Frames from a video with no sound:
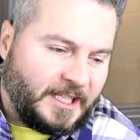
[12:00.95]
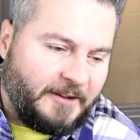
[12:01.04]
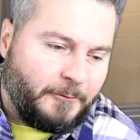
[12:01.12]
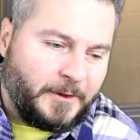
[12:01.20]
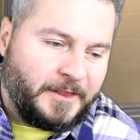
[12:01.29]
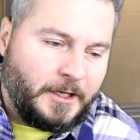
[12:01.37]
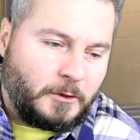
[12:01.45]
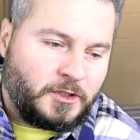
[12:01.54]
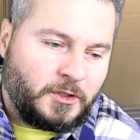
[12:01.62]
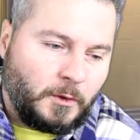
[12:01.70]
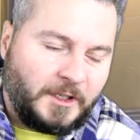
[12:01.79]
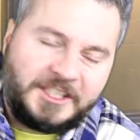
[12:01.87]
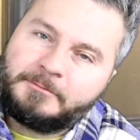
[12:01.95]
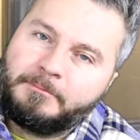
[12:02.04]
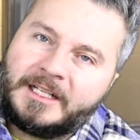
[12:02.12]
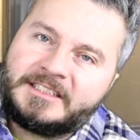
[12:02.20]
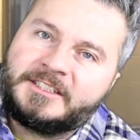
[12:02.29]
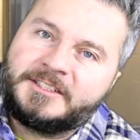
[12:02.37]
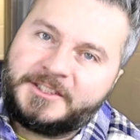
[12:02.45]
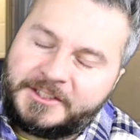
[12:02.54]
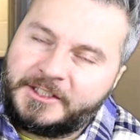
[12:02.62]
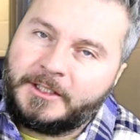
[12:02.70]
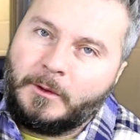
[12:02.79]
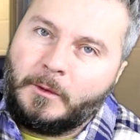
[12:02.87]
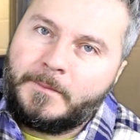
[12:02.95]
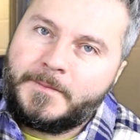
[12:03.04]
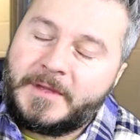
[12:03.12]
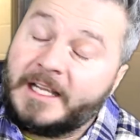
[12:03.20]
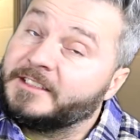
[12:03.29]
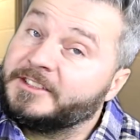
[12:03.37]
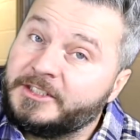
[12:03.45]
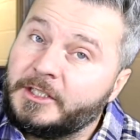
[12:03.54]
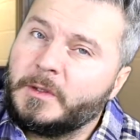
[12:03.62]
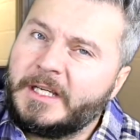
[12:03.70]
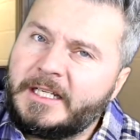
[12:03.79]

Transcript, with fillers: left with no choice but to sue. And sue